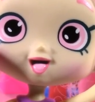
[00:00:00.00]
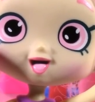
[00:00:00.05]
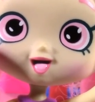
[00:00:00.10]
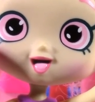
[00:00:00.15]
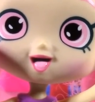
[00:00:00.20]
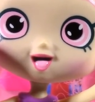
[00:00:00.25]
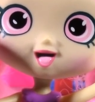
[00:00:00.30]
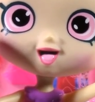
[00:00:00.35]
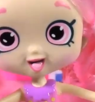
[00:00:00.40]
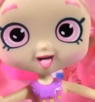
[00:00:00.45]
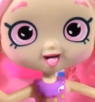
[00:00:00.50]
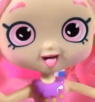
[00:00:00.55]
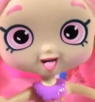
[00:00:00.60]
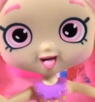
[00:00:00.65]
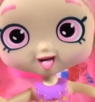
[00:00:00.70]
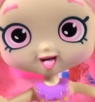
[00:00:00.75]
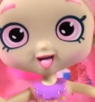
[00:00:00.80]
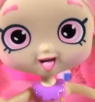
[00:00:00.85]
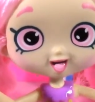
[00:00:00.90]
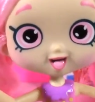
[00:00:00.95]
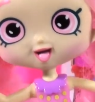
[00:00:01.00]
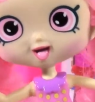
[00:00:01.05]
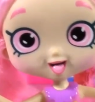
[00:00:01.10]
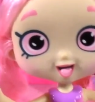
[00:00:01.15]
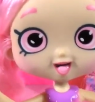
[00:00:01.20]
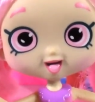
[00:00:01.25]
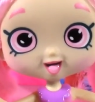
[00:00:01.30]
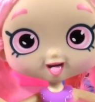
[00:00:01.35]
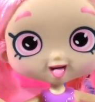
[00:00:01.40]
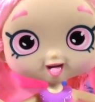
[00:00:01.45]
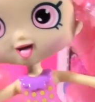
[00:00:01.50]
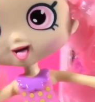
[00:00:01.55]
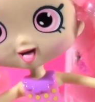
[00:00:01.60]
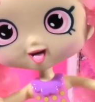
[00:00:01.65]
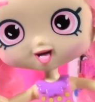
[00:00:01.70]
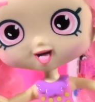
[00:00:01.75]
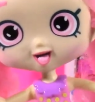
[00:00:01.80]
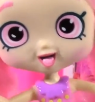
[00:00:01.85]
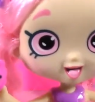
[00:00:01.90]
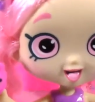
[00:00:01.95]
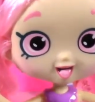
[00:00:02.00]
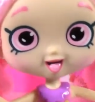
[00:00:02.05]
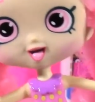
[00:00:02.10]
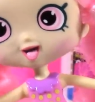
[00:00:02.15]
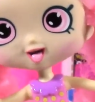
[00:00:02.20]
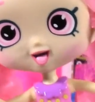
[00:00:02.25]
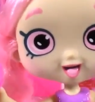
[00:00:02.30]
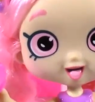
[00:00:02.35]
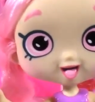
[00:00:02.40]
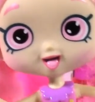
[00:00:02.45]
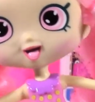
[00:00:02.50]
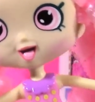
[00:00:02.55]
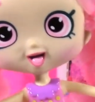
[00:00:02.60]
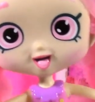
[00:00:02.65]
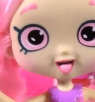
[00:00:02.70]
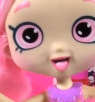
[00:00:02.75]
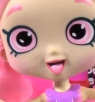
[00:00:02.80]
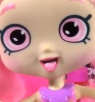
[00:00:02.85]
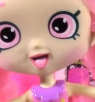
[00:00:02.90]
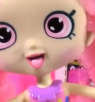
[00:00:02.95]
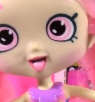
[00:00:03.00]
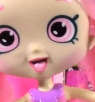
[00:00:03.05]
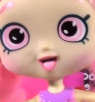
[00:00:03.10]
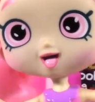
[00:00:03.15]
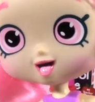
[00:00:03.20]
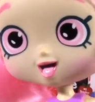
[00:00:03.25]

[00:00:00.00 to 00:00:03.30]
So now that I'm here and like my two best friends ever,